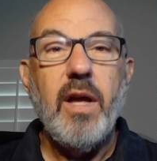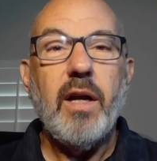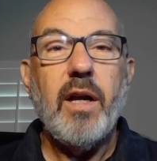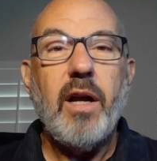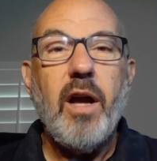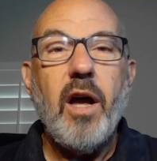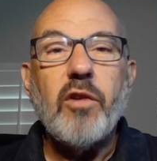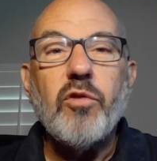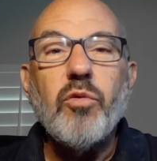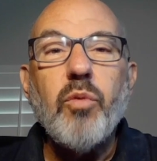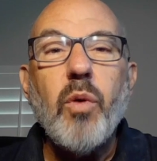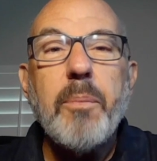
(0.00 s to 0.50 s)

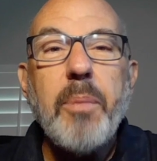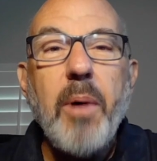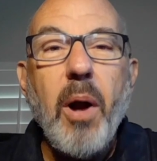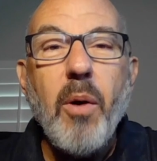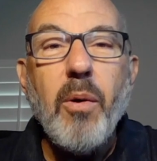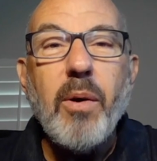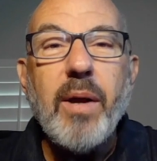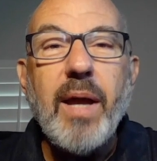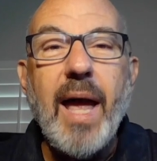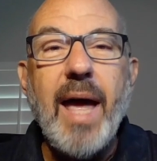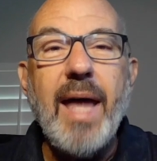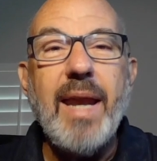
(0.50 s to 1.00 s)
Because we're
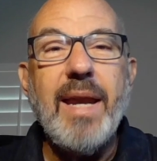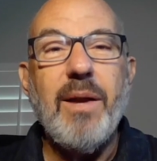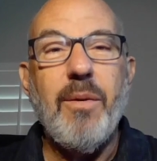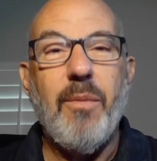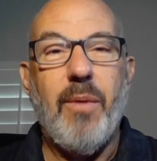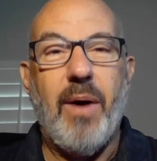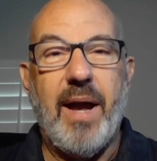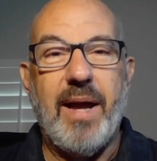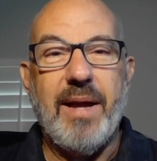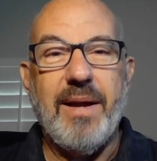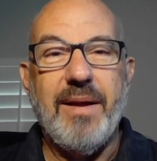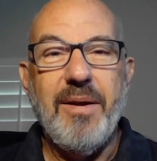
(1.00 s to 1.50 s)
broke
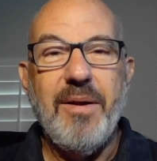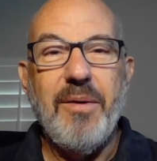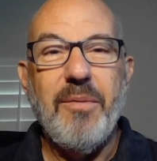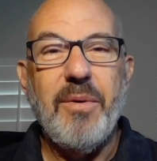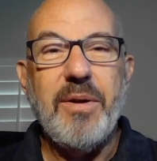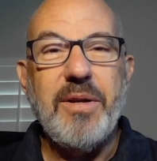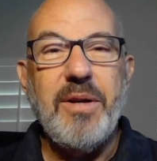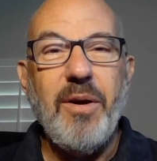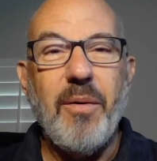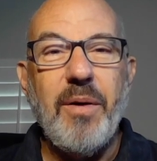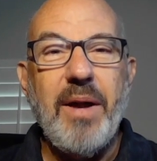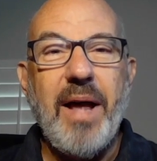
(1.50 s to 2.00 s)
anyway.
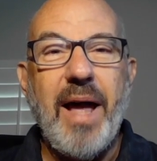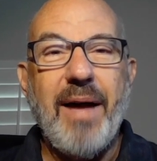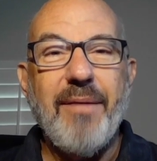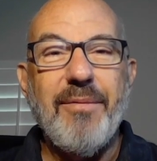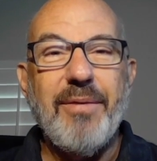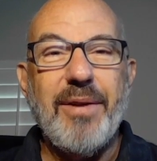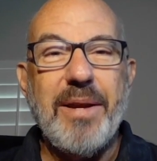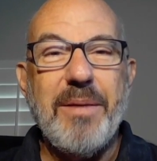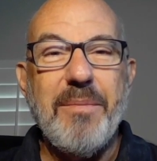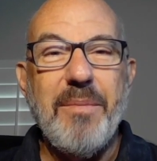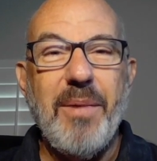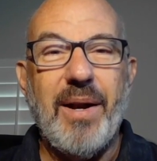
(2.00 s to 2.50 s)
We don't have
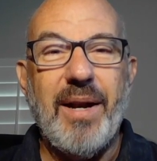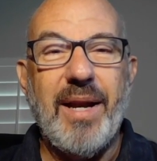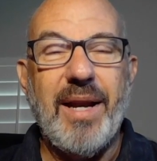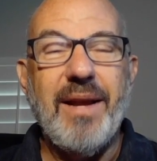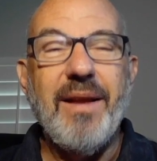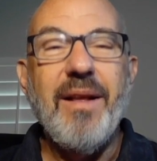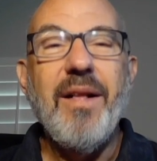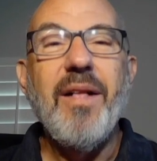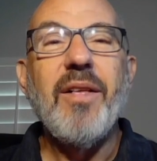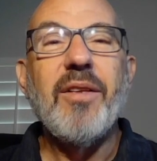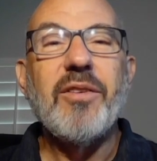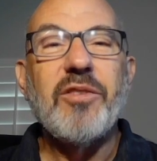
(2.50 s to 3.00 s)
any money,